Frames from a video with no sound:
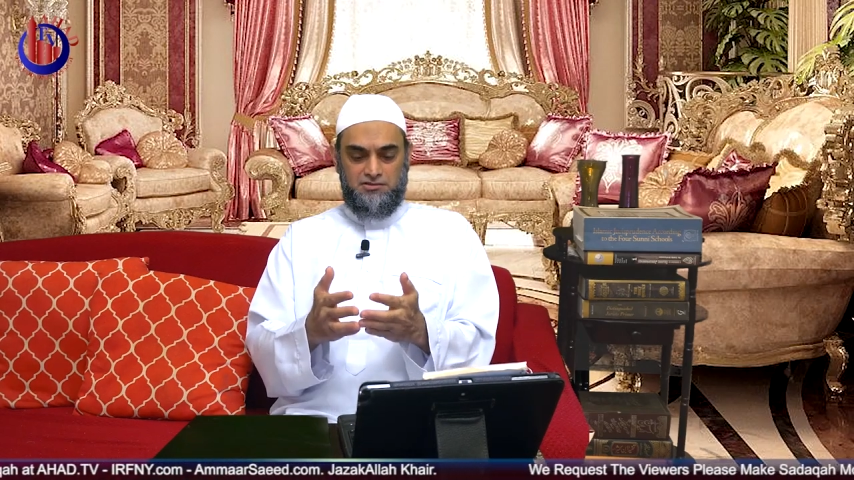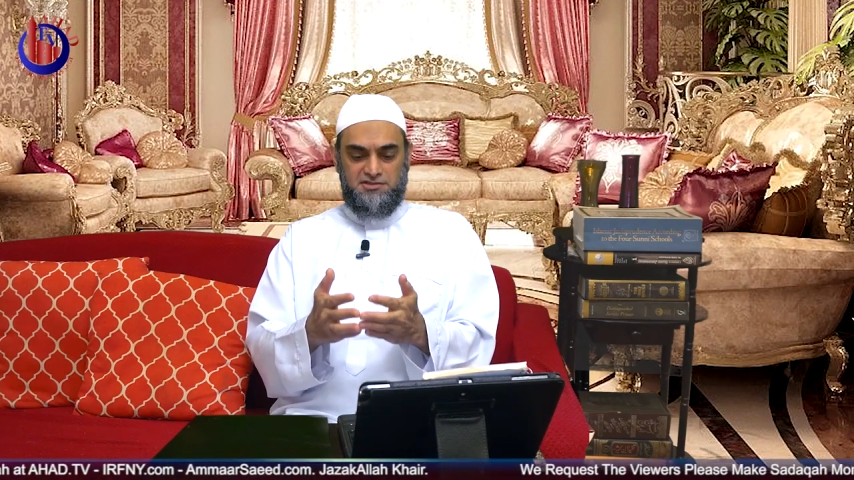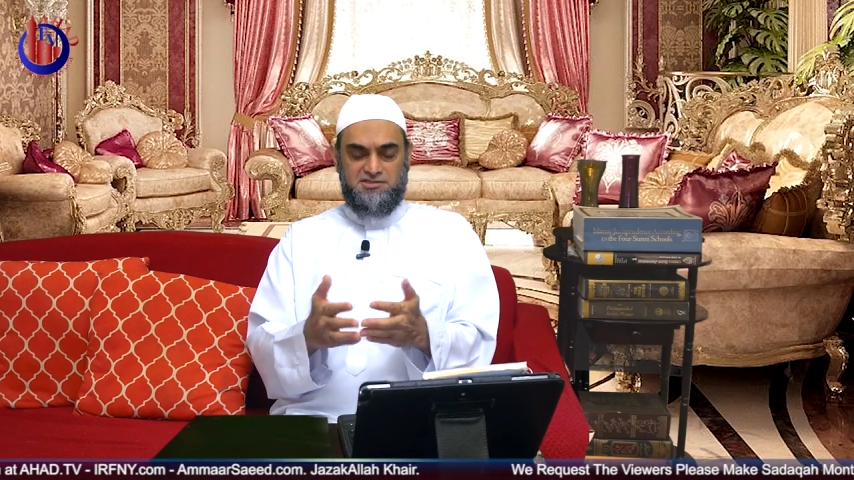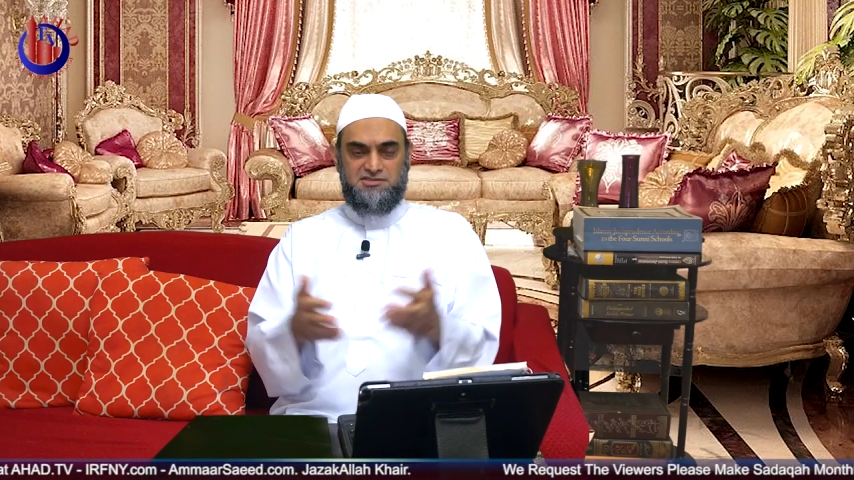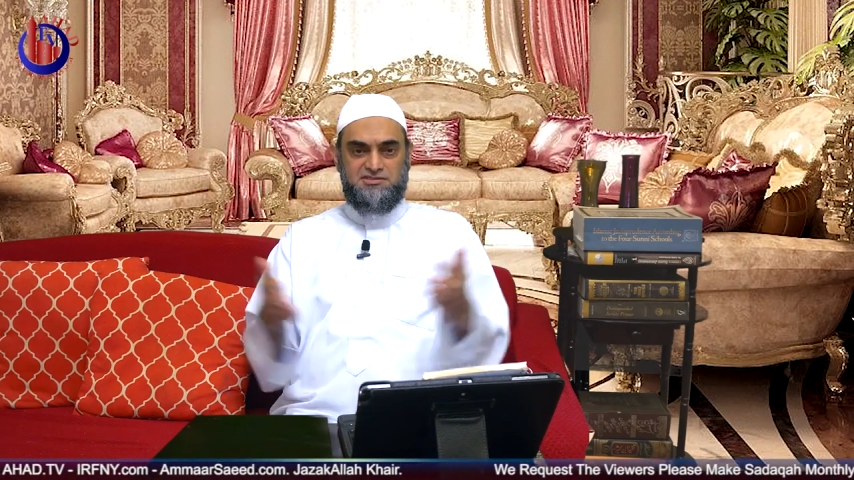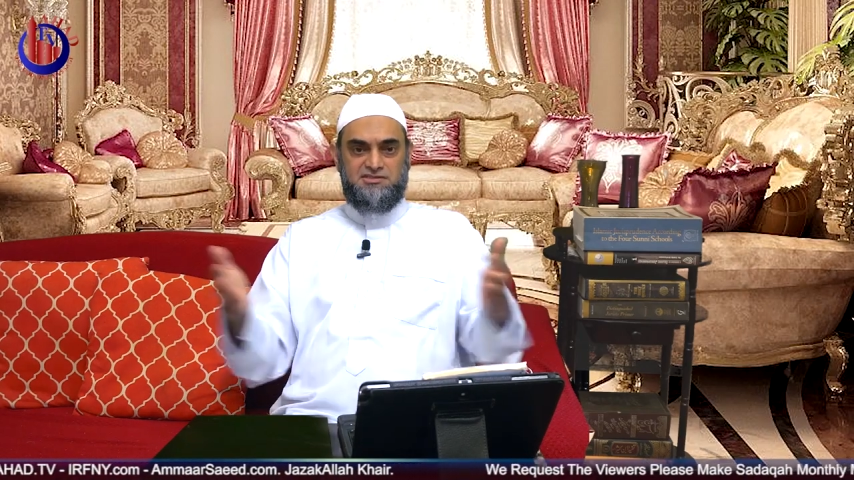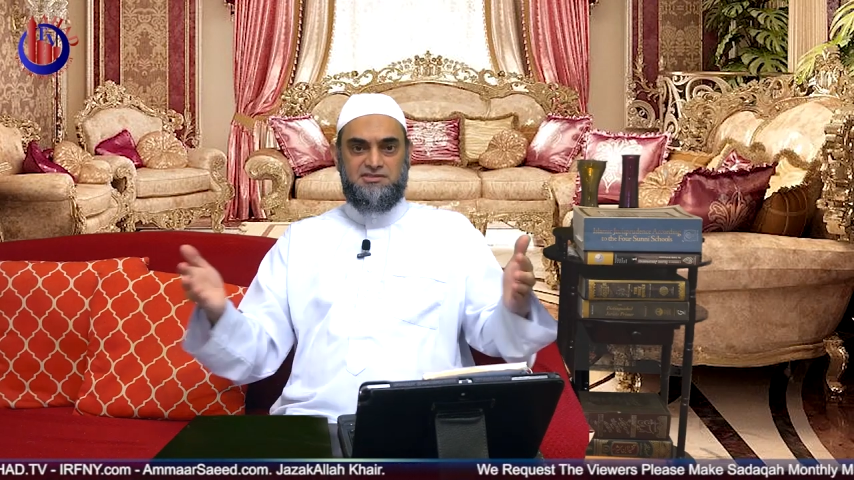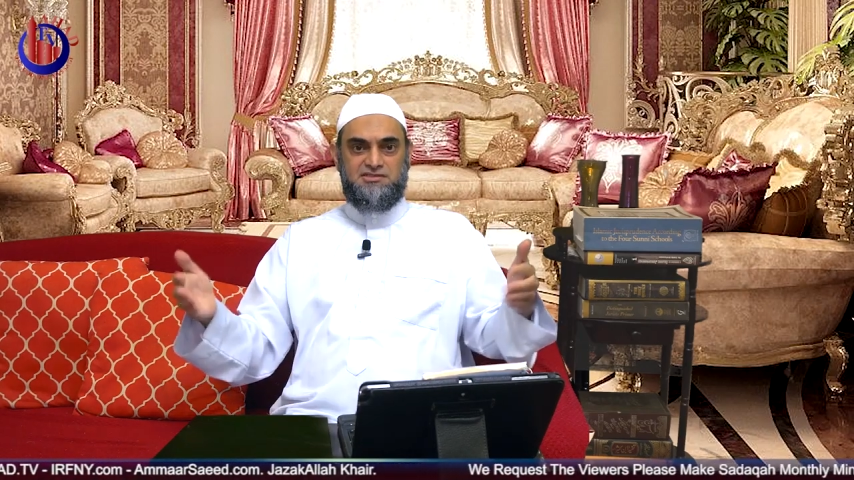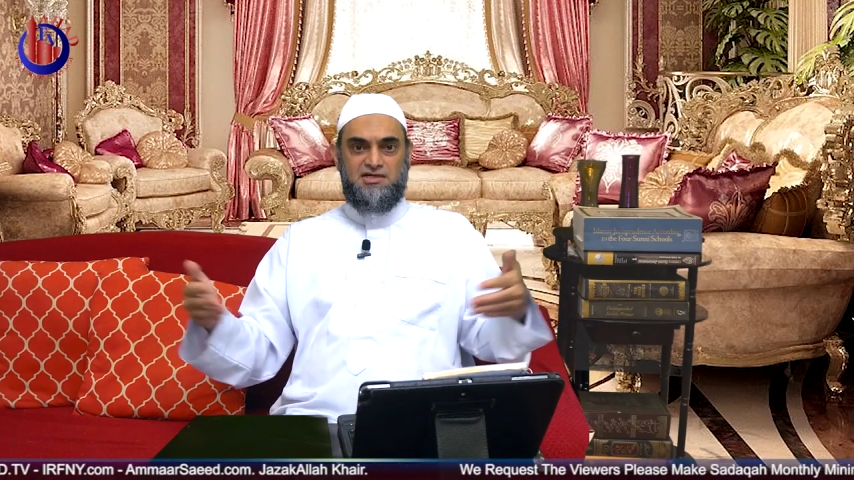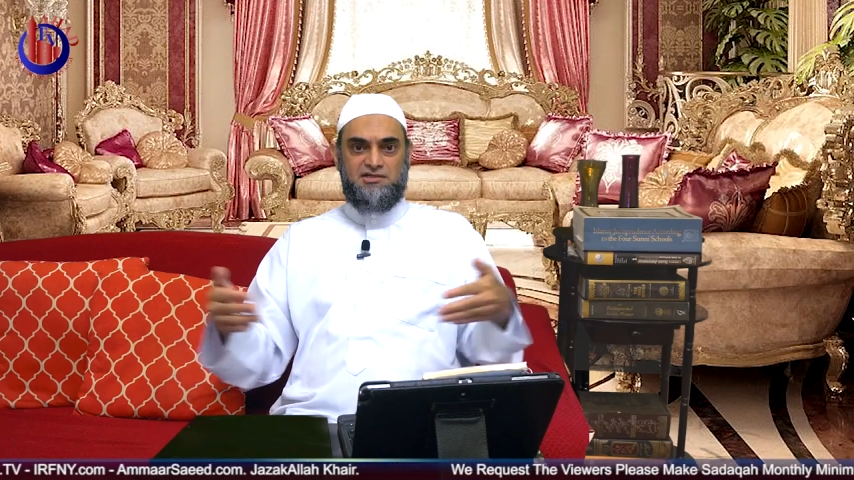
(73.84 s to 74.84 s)
This is,
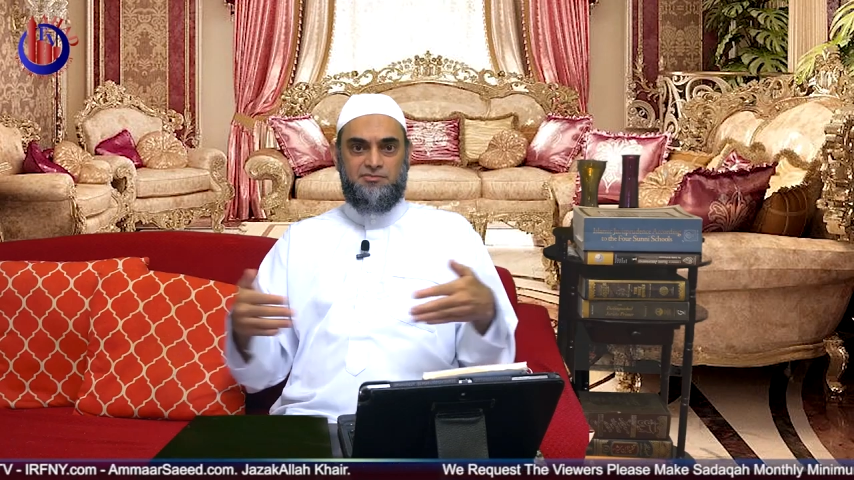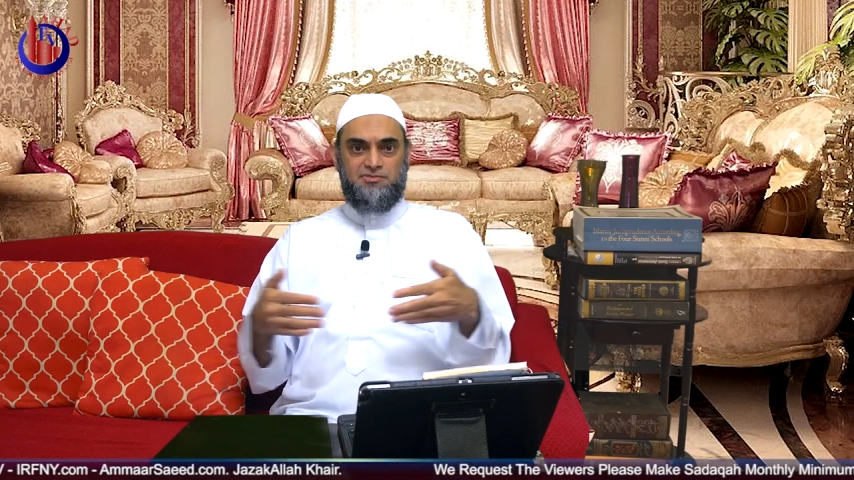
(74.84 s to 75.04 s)
these are the